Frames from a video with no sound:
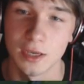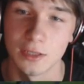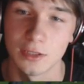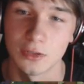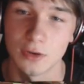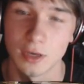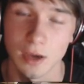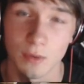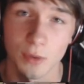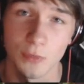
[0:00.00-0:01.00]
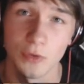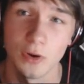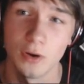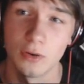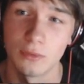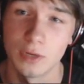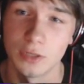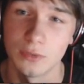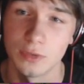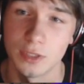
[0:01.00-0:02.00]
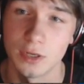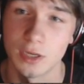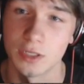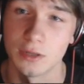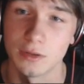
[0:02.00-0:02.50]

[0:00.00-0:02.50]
and just try and come up with your own original designs.